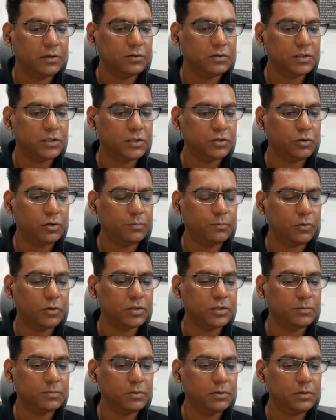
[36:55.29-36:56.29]
This is not
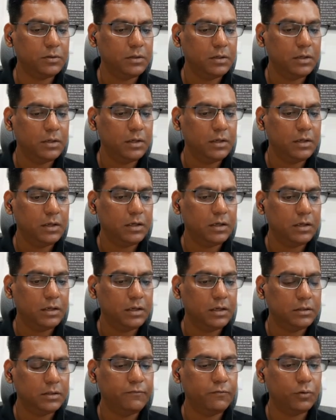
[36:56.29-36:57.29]
possible.
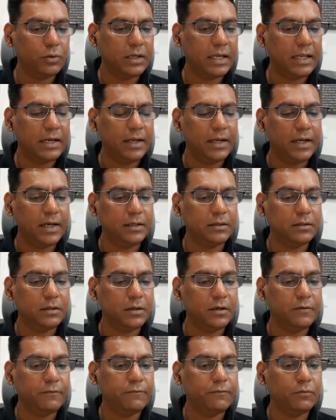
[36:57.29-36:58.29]
34, can I get
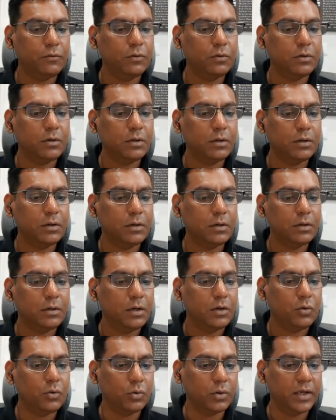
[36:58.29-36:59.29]
34?
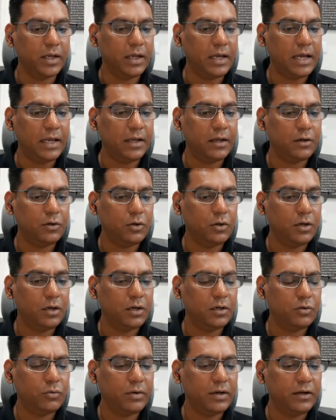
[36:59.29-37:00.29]
Okay, I can
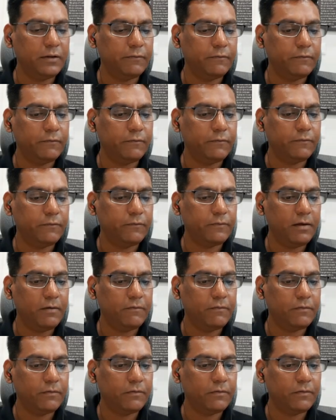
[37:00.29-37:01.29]
get 25
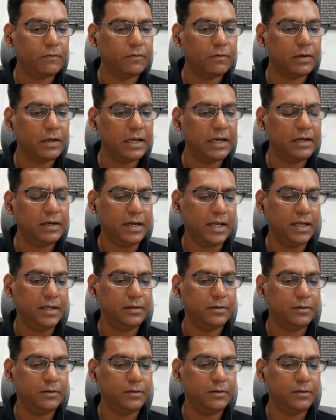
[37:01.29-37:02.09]
and 9.